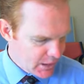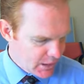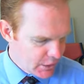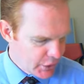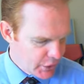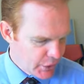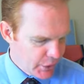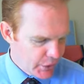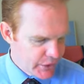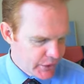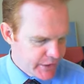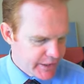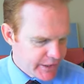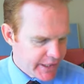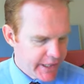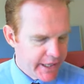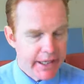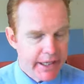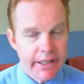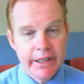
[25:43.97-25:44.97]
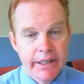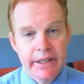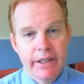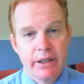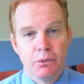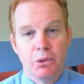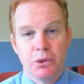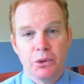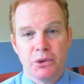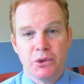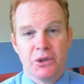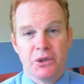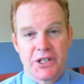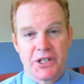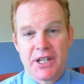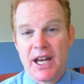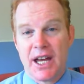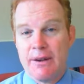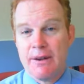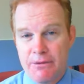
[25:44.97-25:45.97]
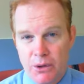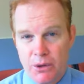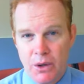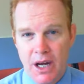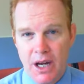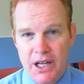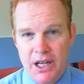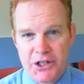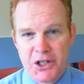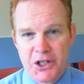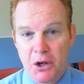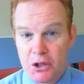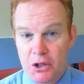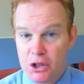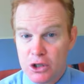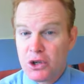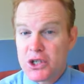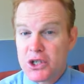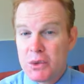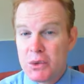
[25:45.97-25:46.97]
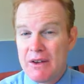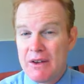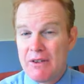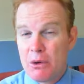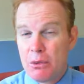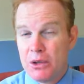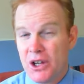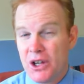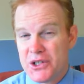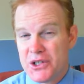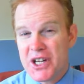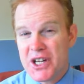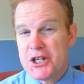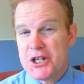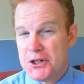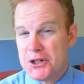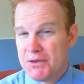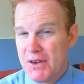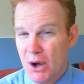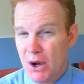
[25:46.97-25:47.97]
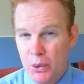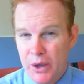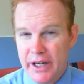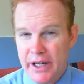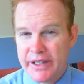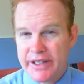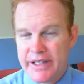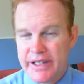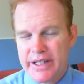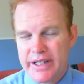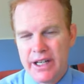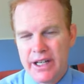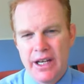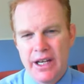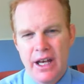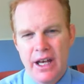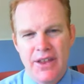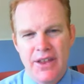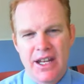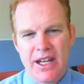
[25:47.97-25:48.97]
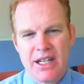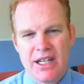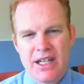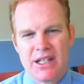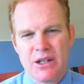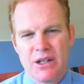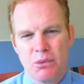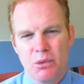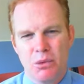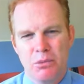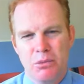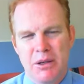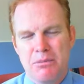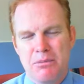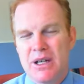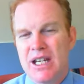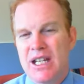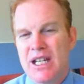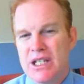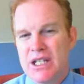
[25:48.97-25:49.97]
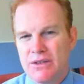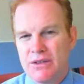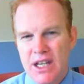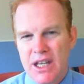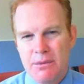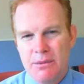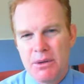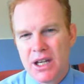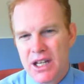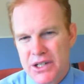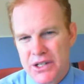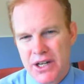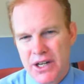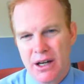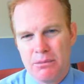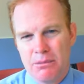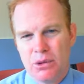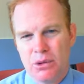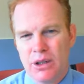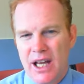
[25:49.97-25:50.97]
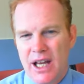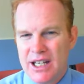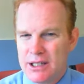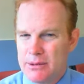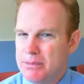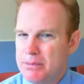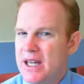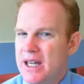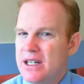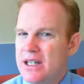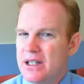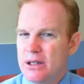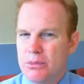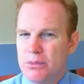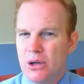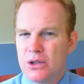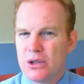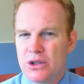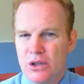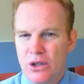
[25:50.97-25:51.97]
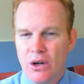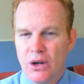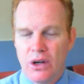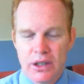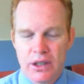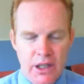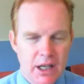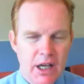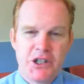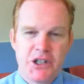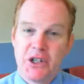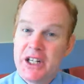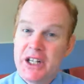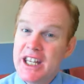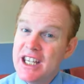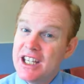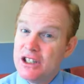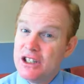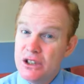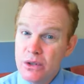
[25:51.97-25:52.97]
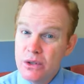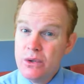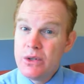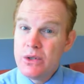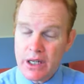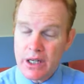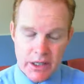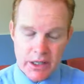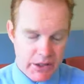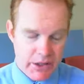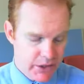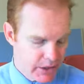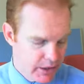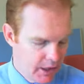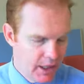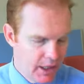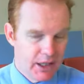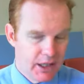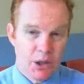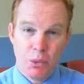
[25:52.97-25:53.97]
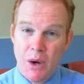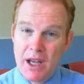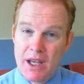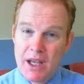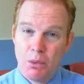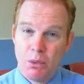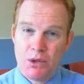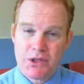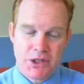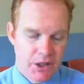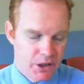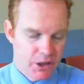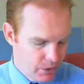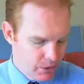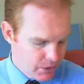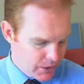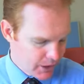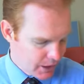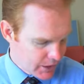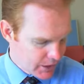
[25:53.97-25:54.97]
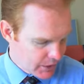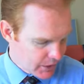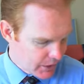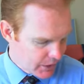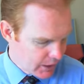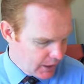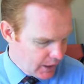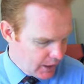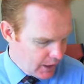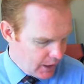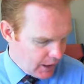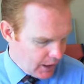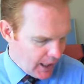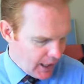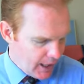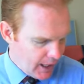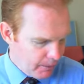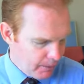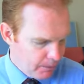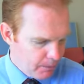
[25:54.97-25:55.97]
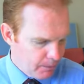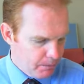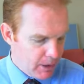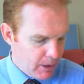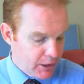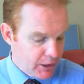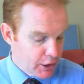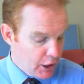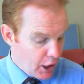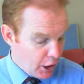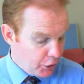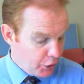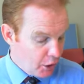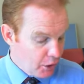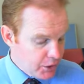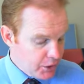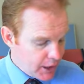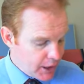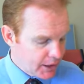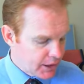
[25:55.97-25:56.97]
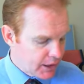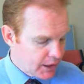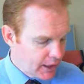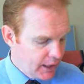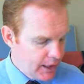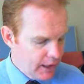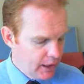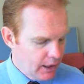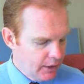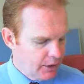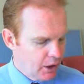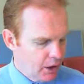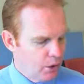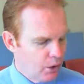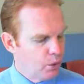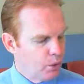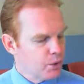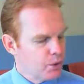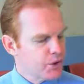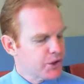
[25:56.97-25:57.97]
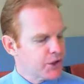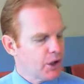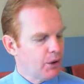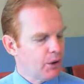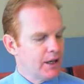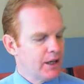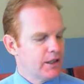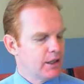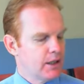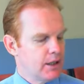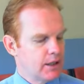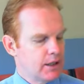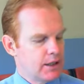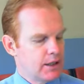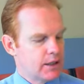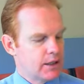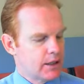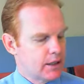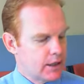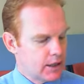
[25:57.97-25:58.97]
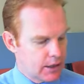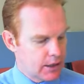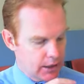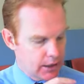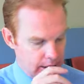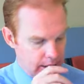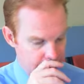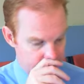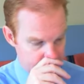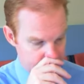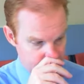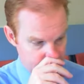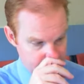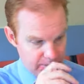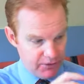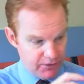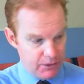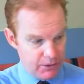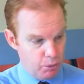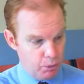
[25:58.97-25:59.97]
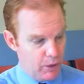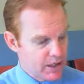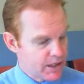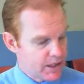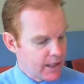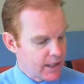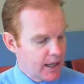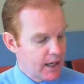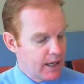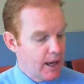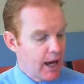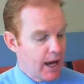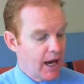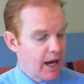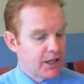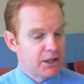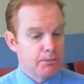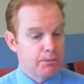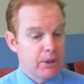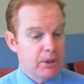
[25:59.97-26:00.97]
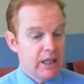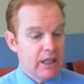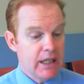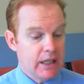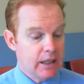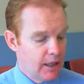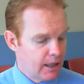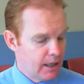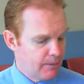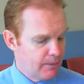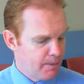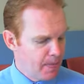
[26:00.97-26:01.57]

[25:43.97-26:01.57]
God will do the same for us. As long as we have our realization of our weakness, will be a means of keeping us humble and dependent upon God, so that He can use us the way He wants to use us. But I note under here, though, also under this lesson for Wednesday, under B, that